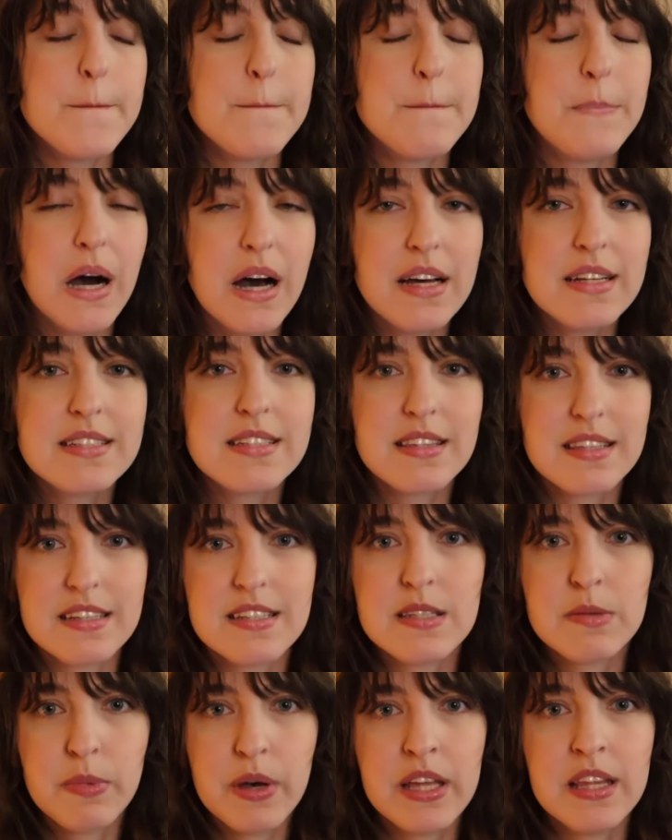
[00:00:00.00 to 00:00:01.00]
But
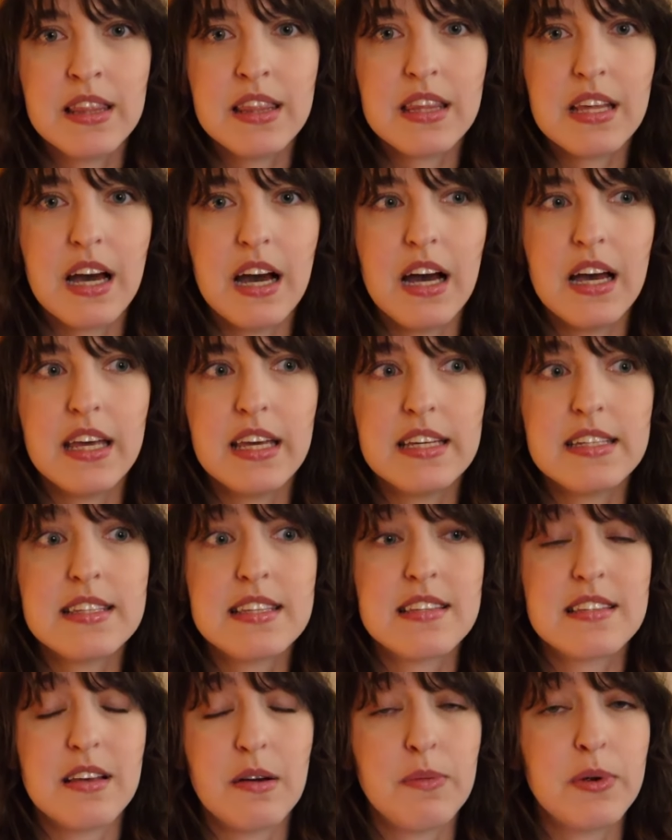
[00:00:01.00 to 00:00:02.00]
this month is
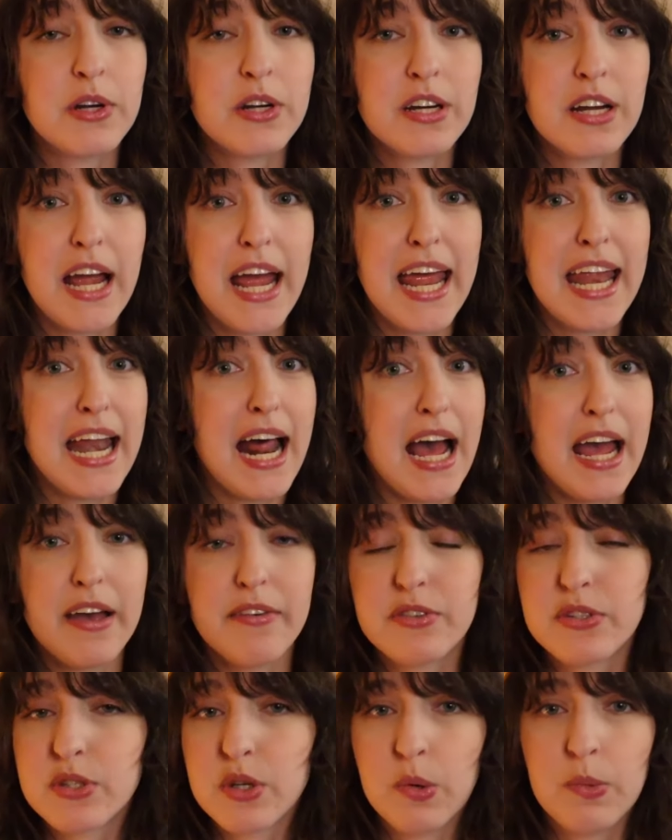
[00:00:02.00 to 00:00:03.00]
summer and I have
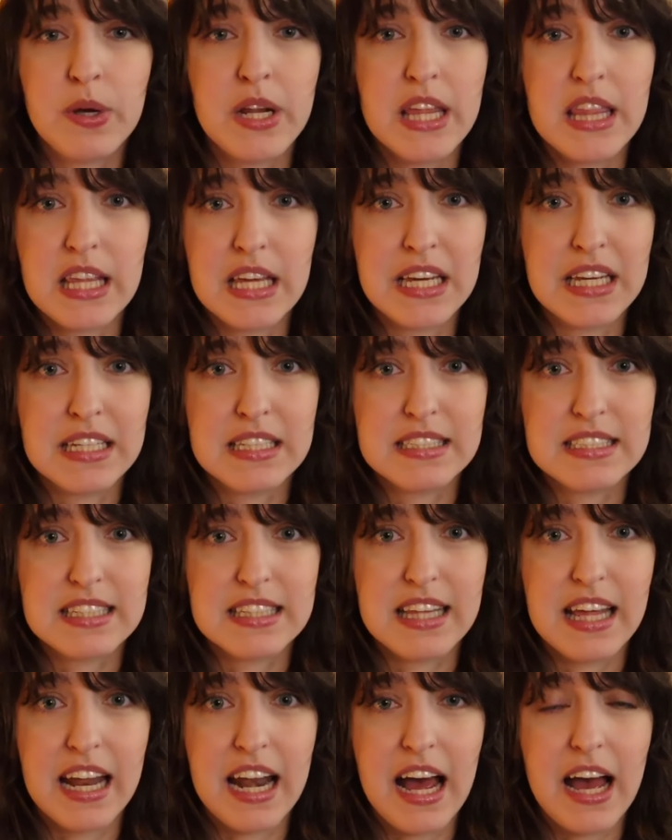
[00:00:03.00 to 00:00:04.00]
so many things
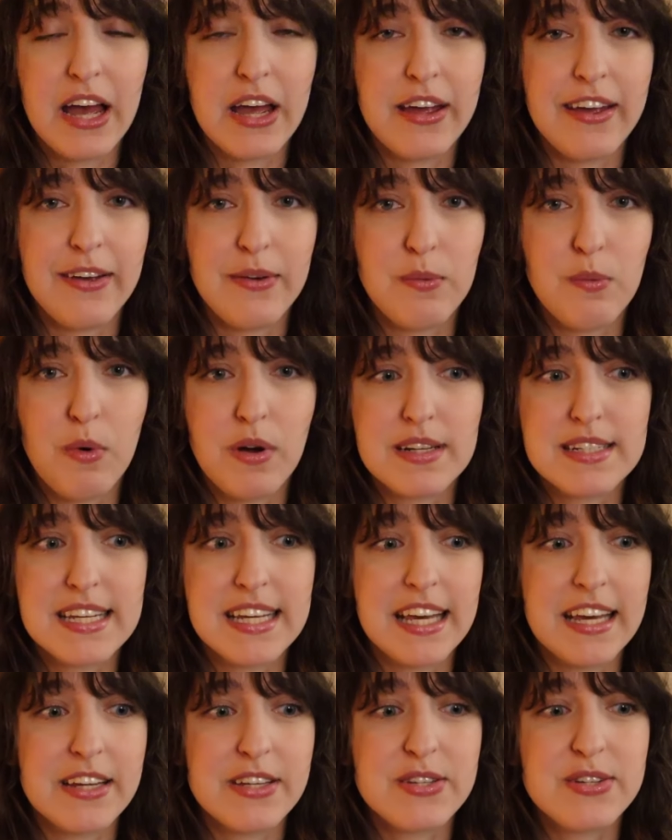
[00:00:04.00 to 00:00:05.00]
that I want to
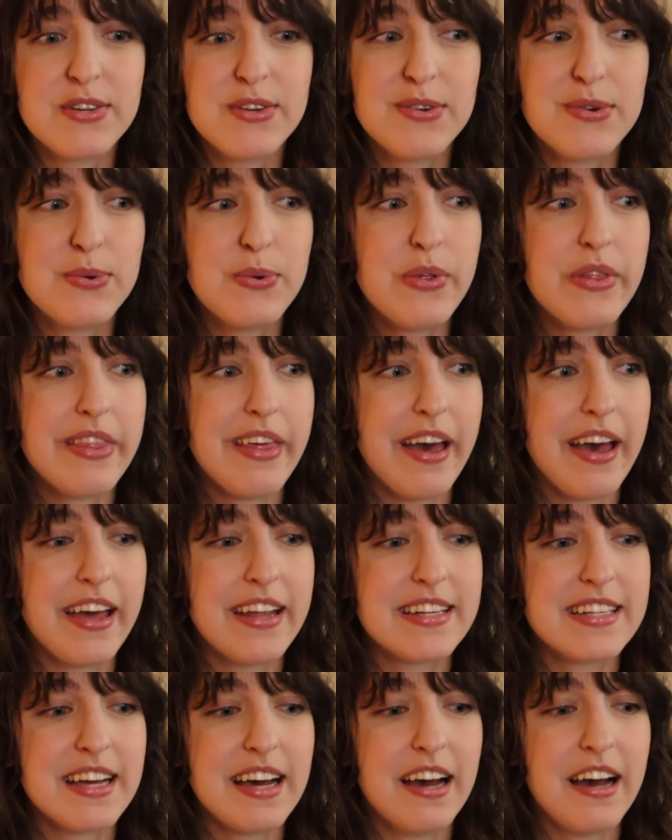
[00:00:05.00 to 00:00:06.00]
get to
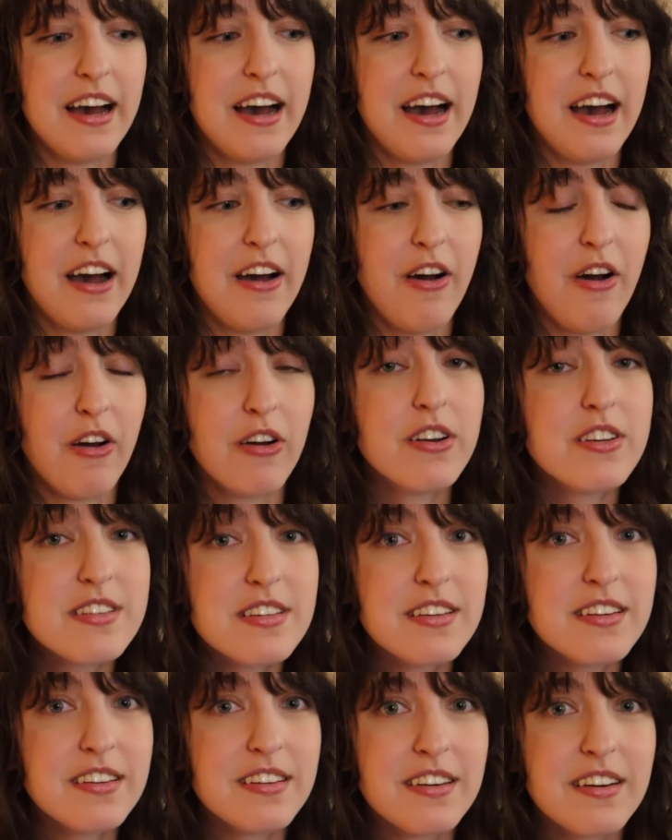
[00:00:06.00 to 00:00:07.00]
that
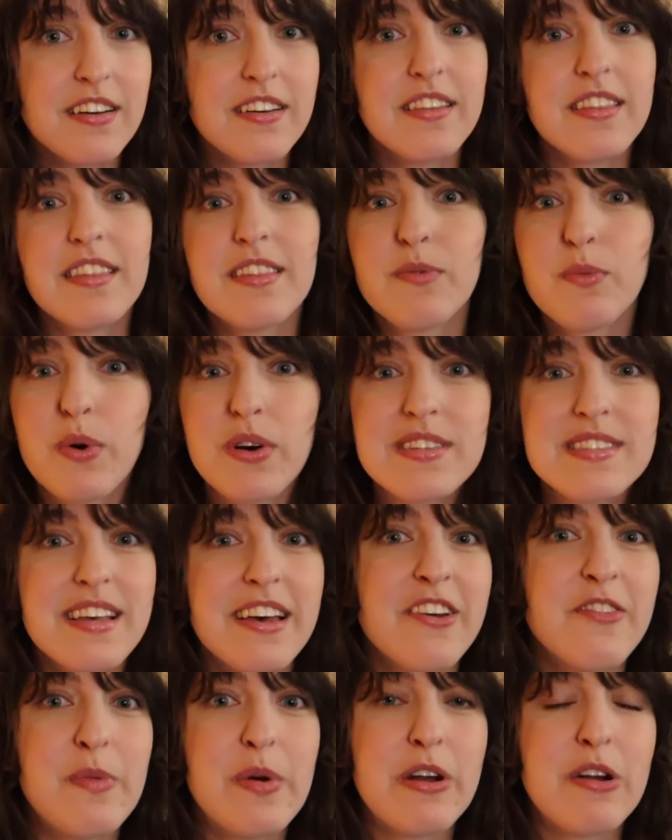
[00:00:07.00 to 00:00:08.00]
aren't ones that
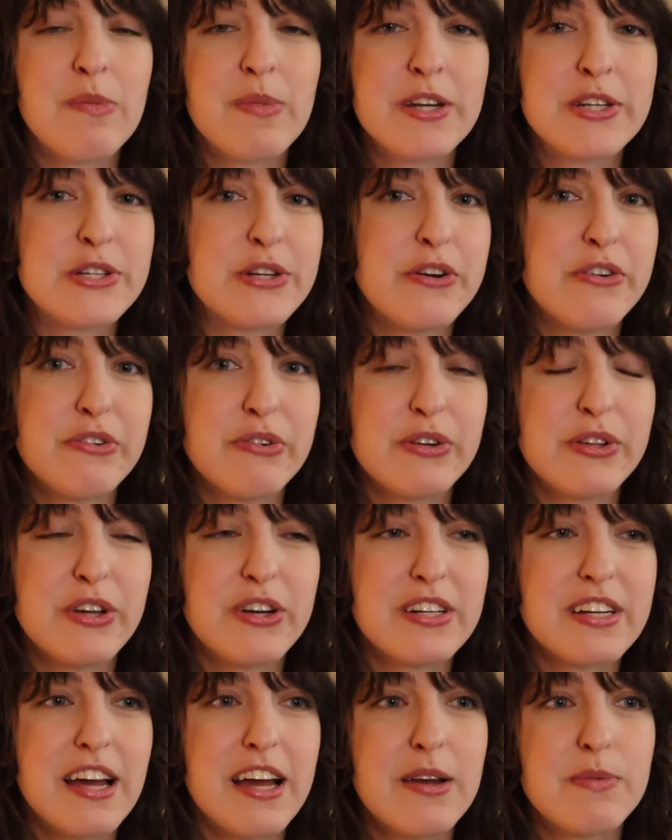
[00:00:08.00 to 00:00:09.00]
have been on my shelf for a
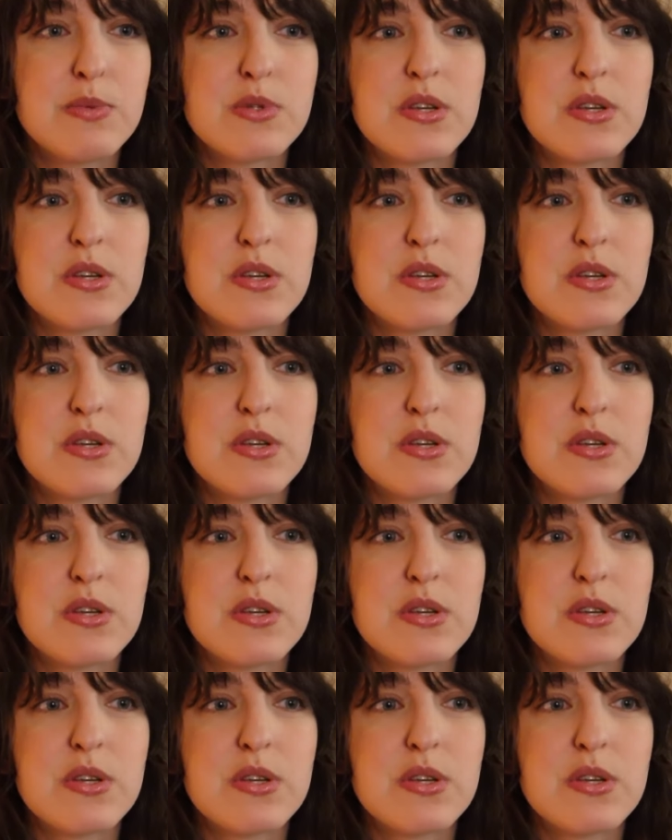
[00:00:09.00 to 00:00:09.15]
long time.